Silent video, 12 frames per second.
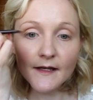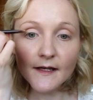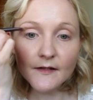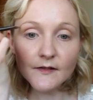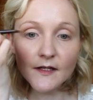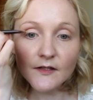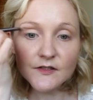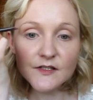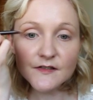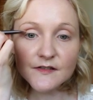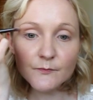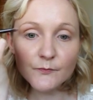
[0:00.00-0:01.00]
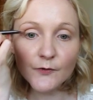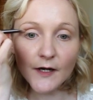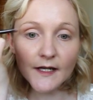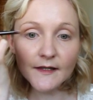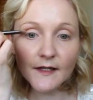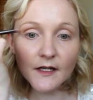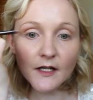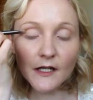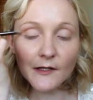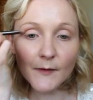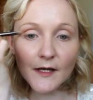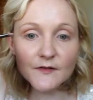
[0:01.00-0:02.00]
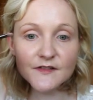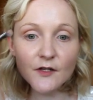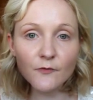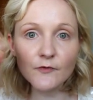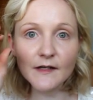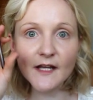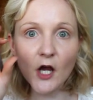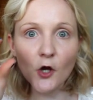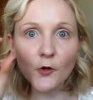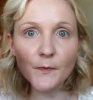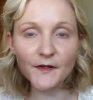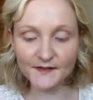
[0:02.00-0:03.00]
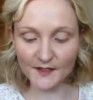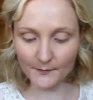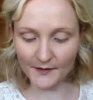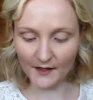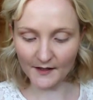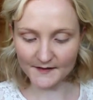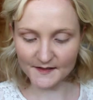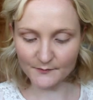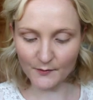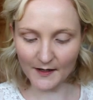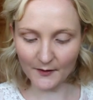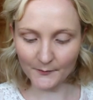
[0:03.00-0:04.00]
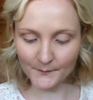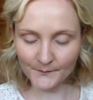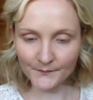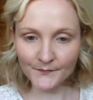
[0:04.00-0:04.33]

and then just bringing that colour out so it really opens up the eyes as well.